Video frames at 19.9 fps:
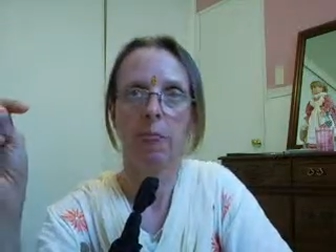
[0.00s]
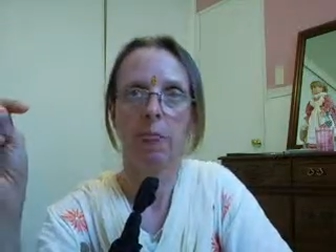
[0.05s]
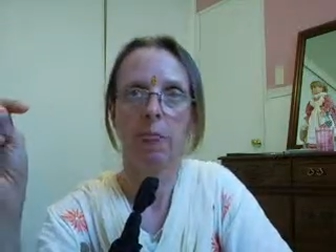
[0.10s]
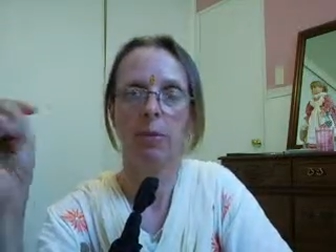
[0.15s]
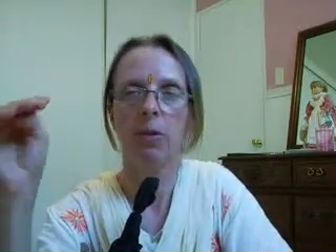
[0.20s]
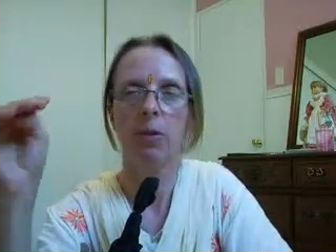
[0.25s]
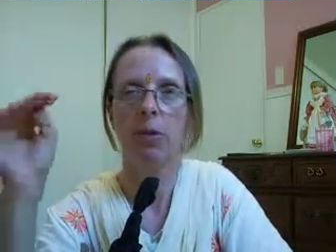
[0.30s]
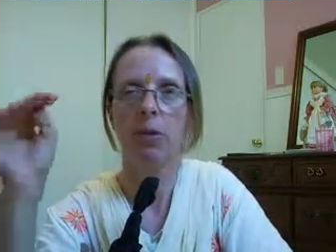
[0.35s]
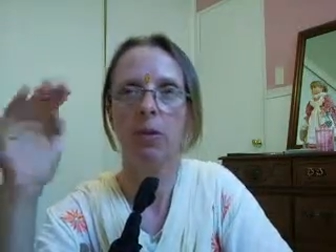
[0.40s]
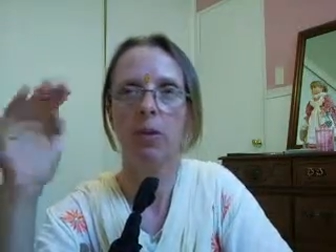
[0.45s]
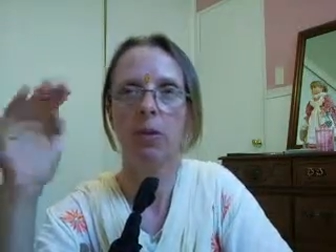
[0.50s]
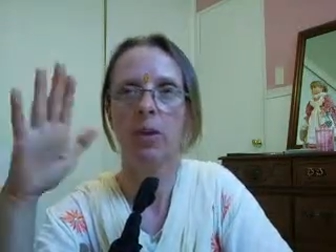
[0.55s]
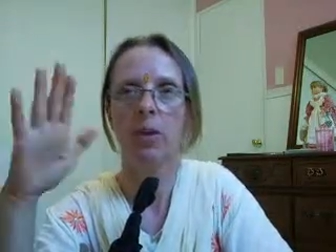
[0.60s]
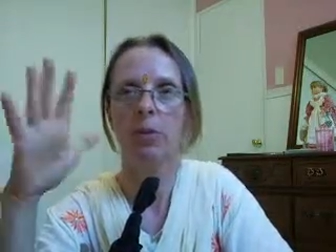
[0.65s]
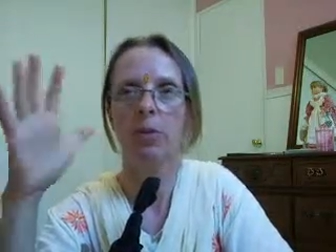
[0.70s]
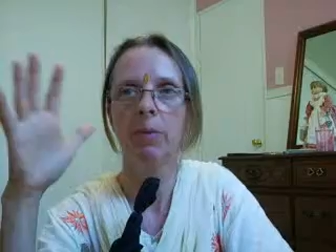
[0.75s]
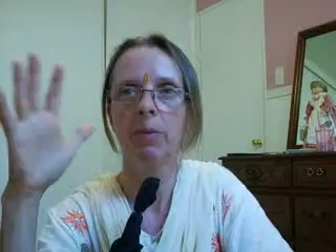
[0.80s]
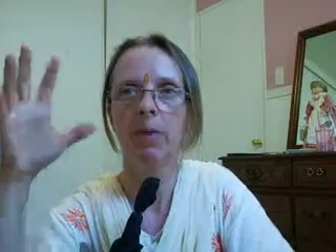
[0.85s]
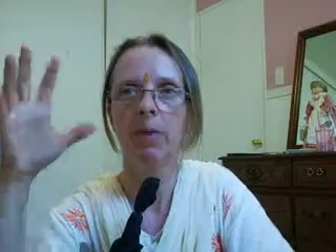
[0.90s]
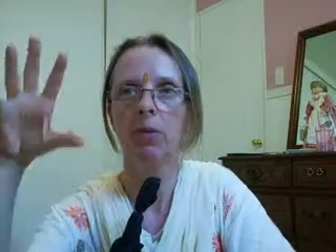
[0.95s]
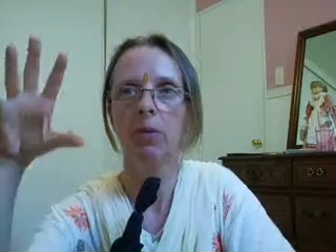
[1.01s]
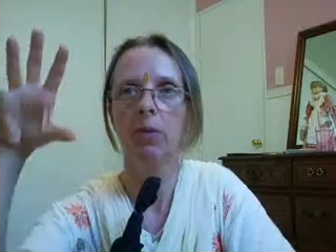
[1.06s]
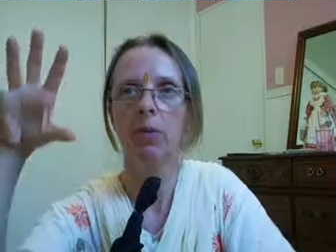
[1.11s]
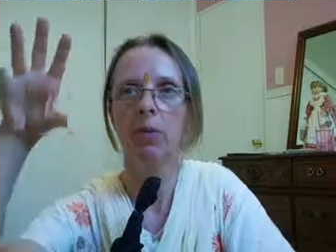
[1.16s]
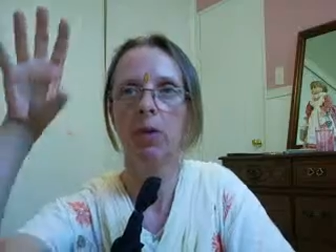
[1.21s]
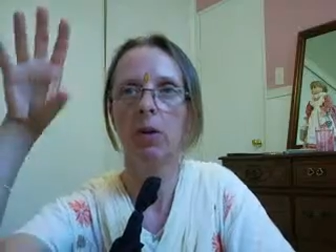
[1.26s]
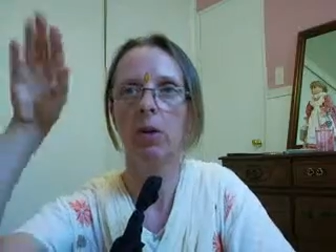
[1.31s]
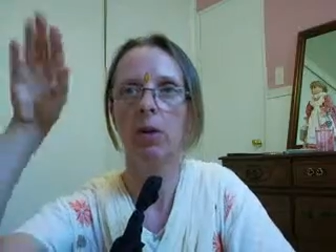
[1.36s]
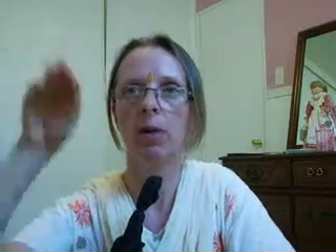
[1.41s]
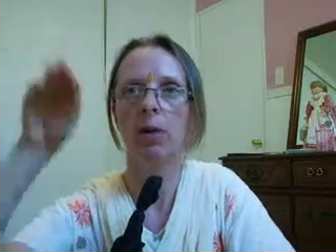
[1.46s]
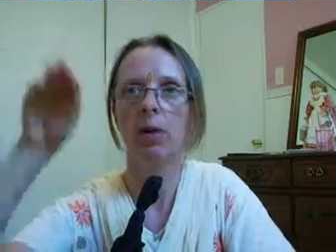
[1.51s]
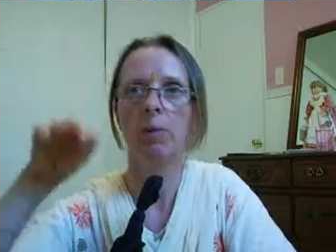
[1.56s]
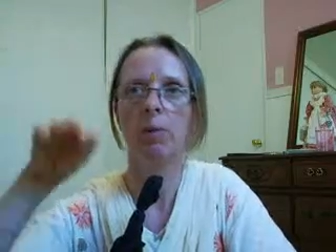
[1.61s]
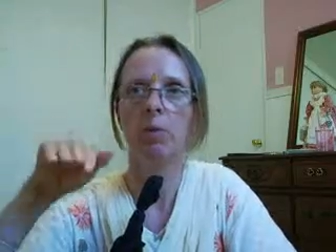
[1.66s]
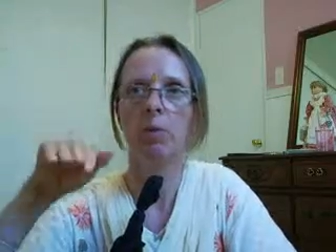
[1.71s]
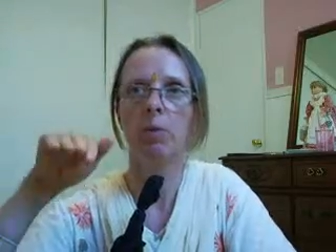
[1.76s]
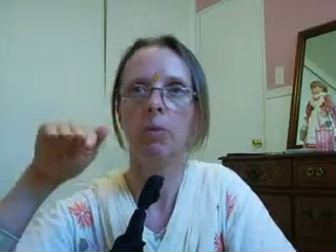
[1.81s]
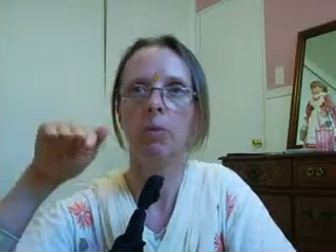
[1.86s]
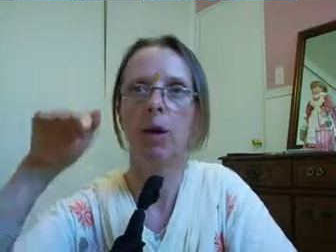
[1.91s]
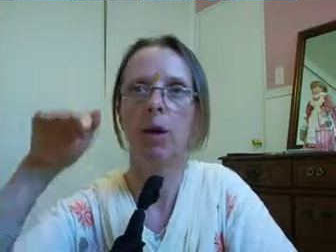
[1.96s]
So to keep things
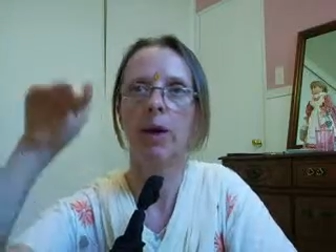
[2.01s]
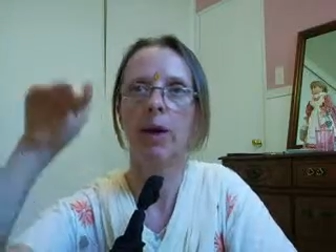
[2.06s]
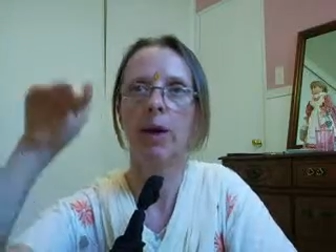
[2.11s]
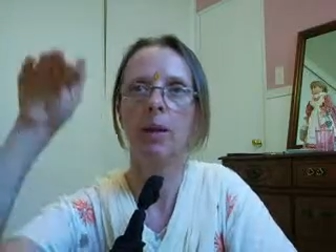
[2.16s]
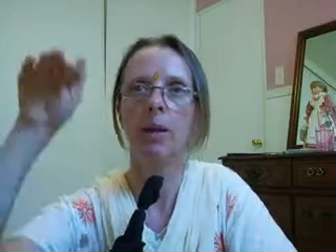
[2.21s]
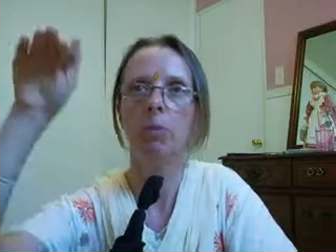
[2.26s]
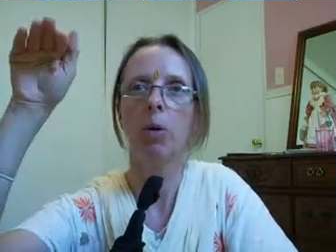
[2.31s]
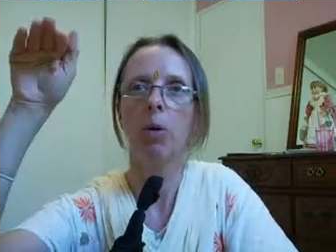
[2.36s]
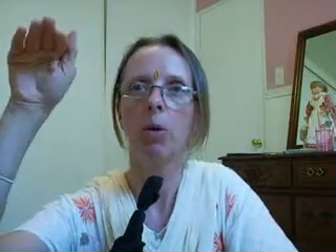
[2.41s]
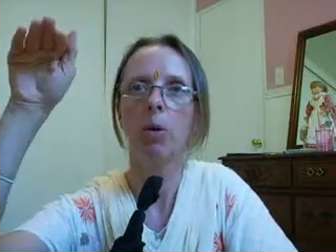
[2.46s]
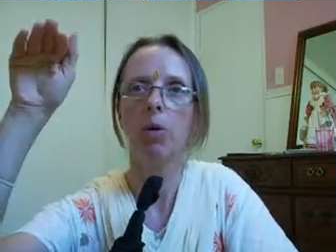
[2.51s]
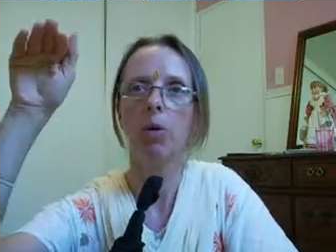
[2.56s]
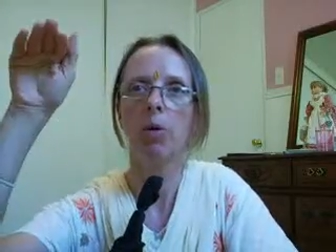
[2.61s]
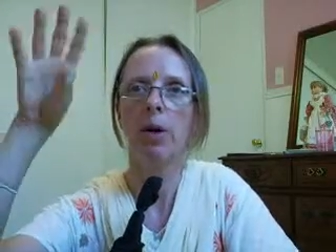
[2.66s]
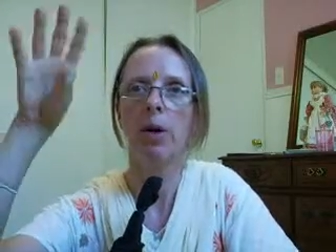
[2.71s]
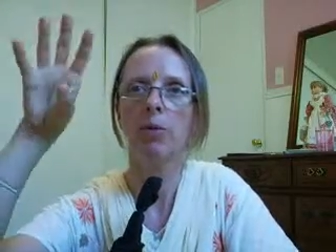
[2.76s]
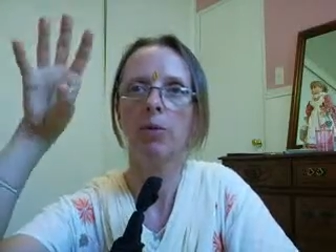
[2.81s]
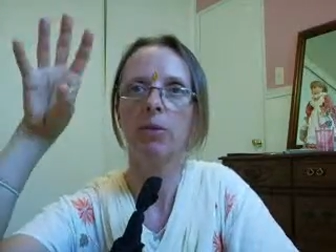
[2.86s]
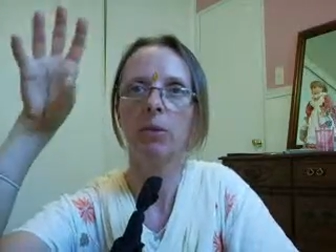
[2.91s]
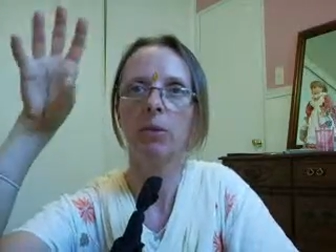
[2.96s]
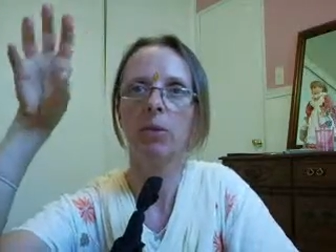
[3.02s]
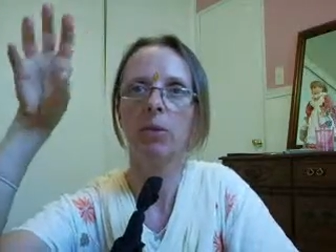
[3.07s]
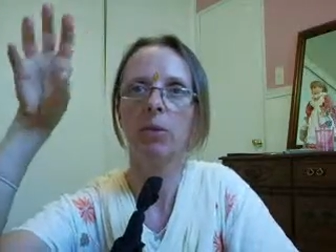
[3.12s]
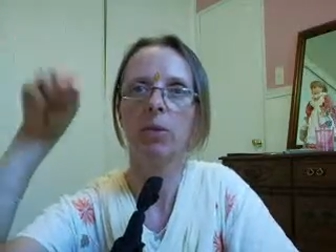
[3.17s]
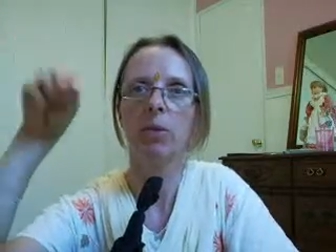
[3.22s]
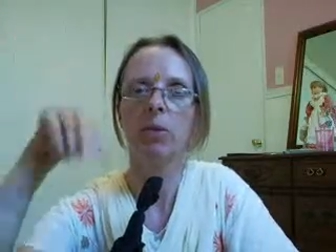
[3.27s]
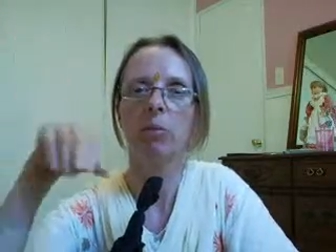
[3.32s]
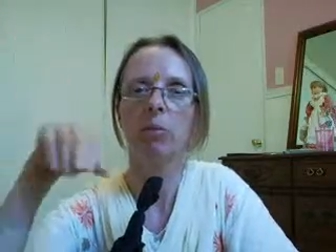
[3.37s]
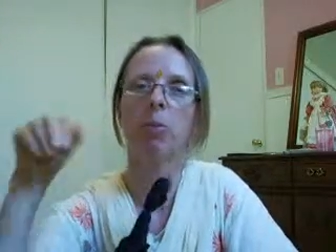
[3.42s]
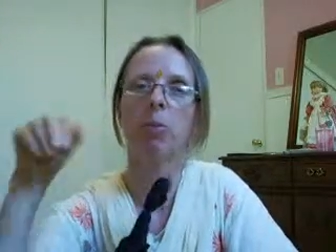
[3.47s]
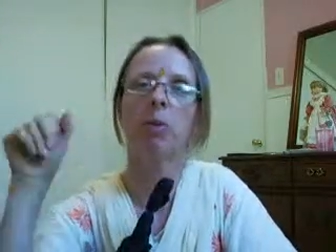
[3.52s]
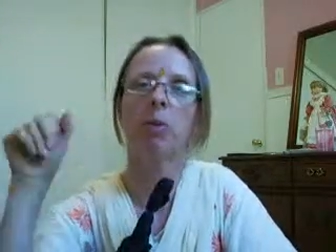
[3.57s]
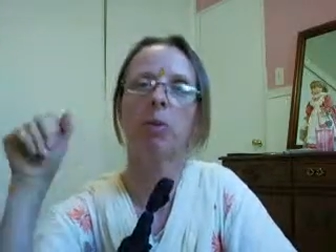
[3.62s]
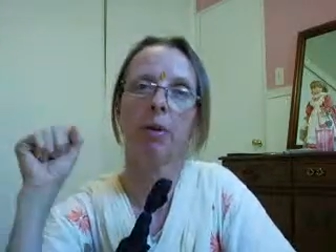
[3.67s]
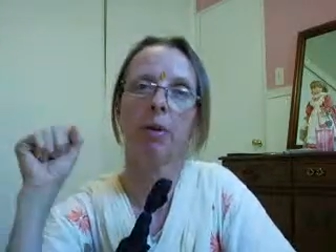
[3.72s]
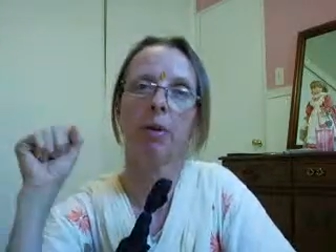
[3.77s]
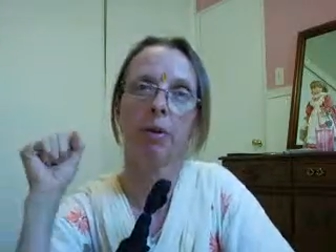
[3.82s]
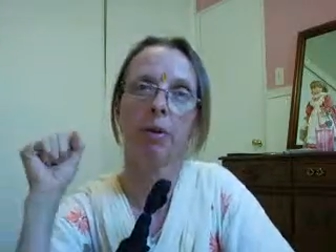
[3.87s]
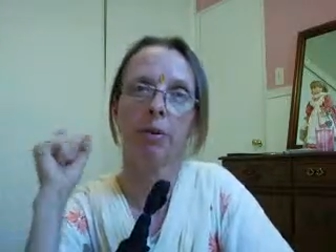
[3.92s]
highly polarized between rich and poor.